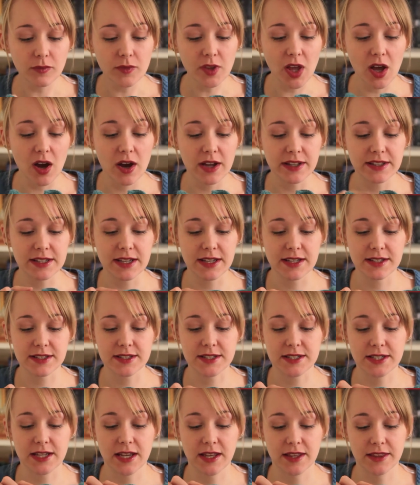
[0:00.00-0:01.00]
I
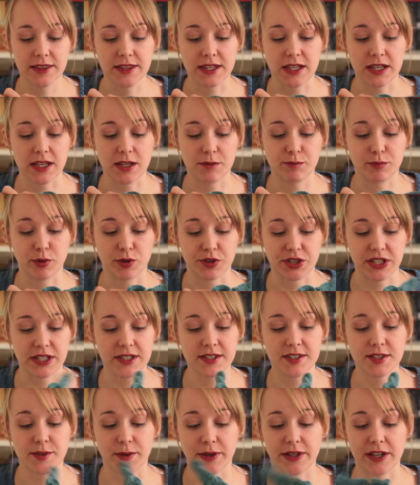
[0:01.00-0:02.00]
knit the
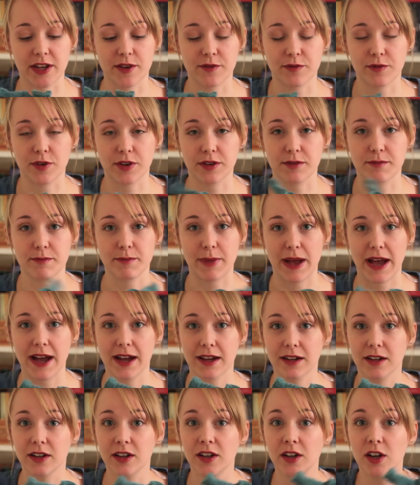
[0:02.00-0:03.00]
bodies, so I knit front and
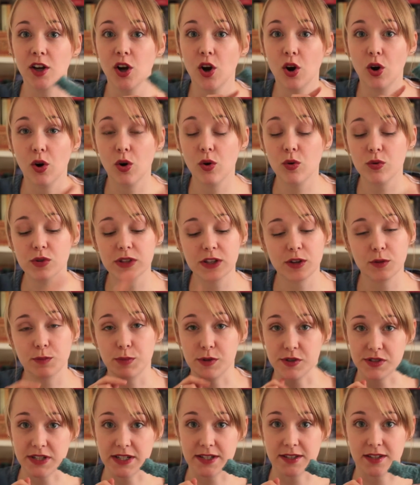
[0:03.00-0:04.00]
back, all the little
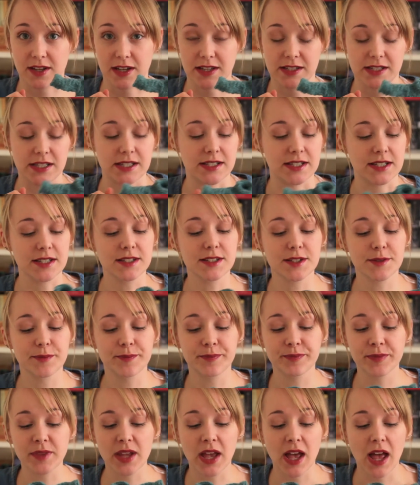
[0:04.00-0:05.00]
bodies that I needed.
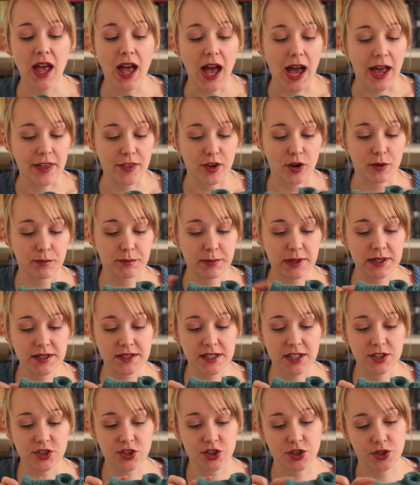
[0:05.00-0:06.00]
And then on
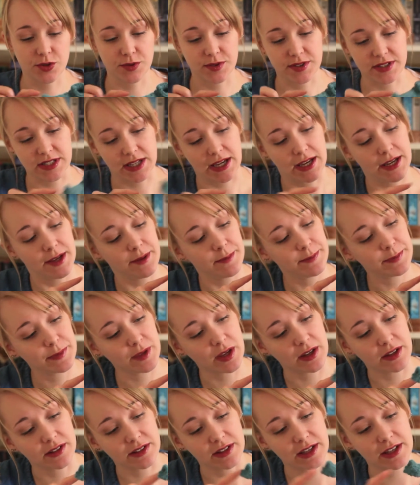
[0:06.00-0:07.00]
Monday, Tuesday,
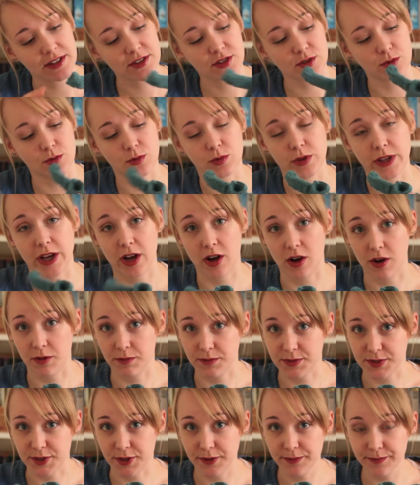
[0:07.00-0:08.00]
I knit all the
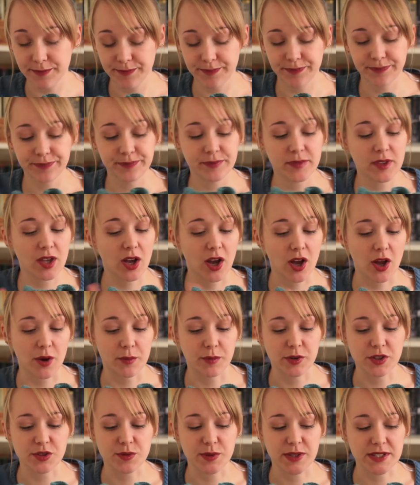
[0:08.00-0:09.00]
arms on,
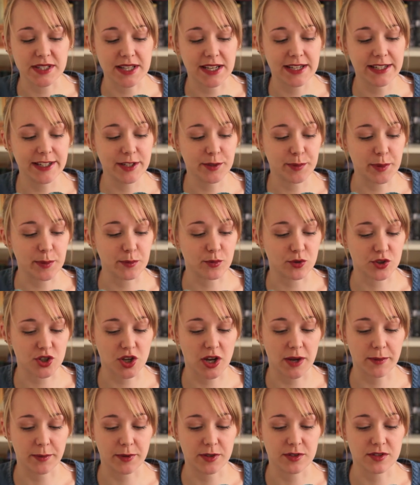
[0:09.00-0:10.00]
which was a little bit more
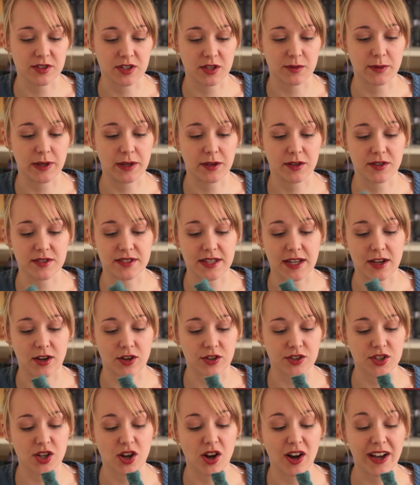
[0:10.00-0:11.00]
time consuming because they
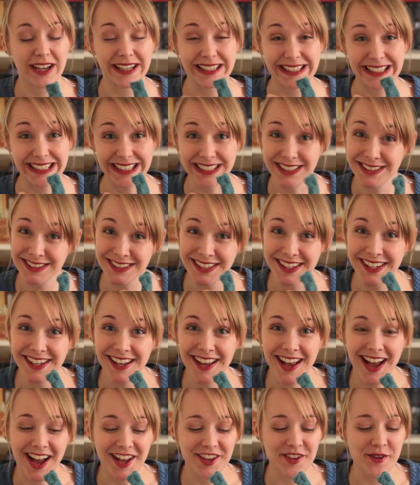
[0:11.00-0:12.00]
are tiny
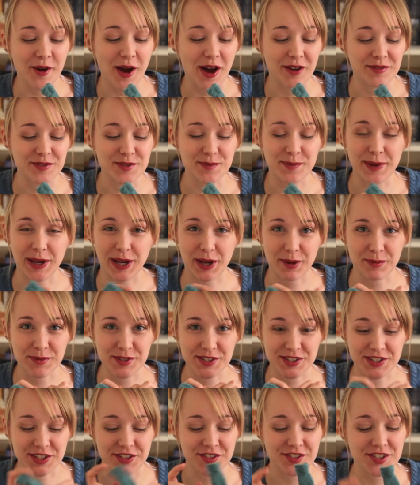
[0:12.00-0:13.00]
and you have to pick up the
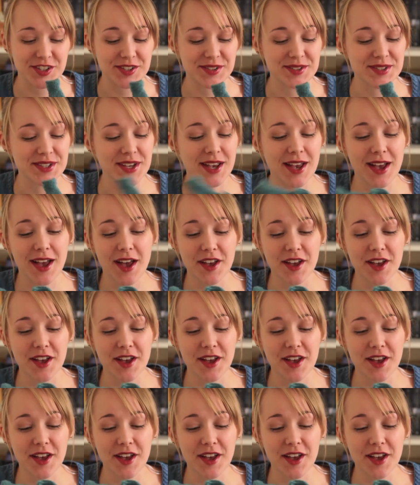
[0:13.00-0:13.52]
stitches.